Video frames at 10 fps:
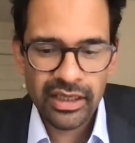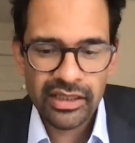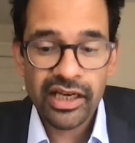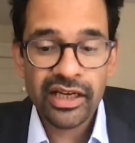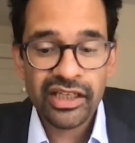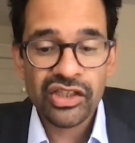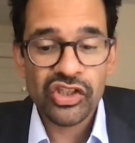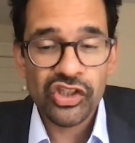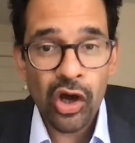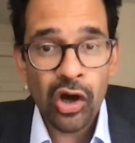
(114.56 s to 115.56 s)
turning to
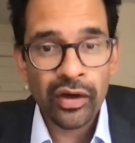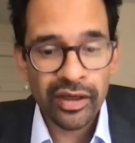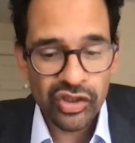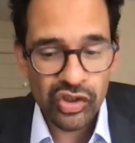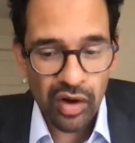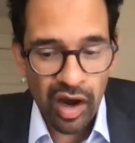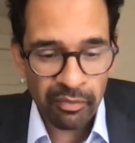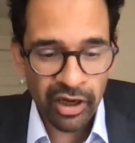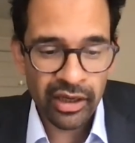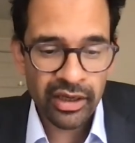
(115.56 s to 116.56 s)
song and
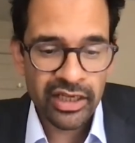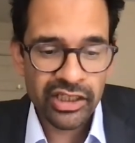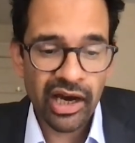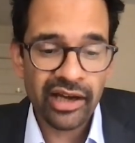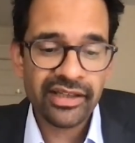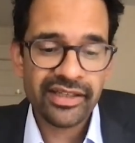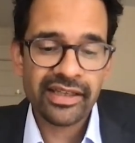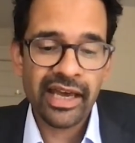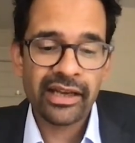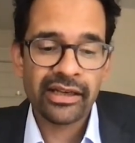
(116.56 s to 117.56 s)
drama to
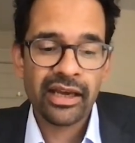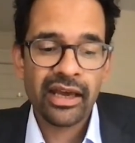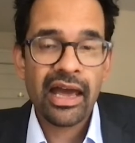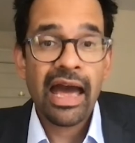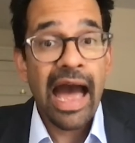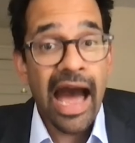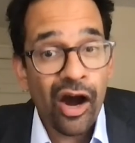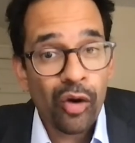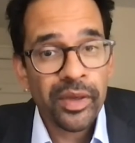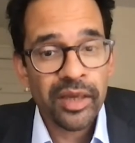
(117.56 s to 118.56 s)
understand
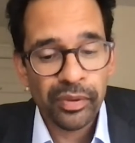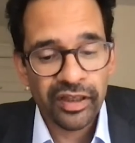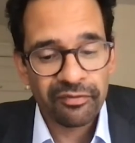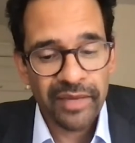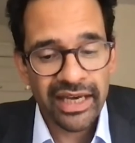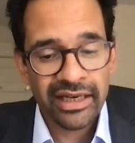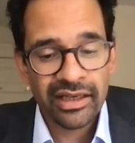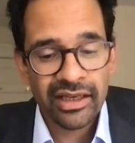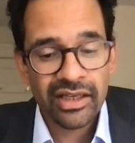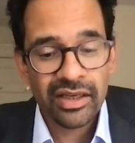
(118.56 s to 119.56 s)
how people have made
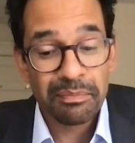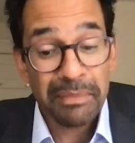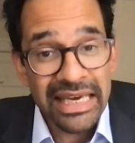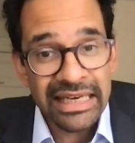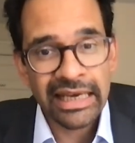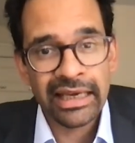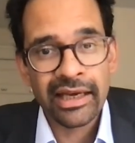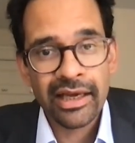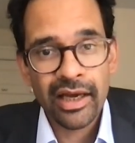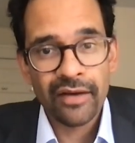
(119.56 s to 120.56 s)
meaning
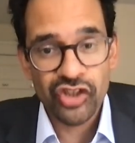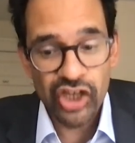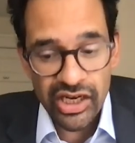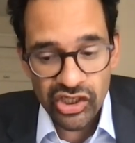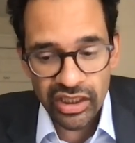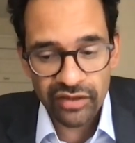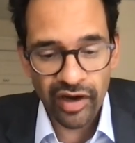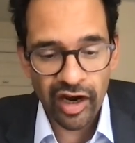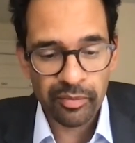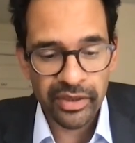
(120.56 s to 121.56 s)
of changing
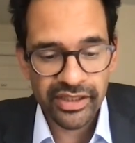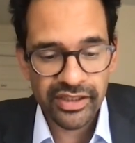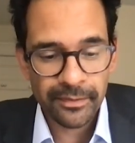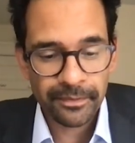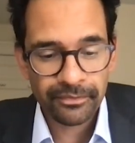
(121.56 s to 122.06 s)
environments,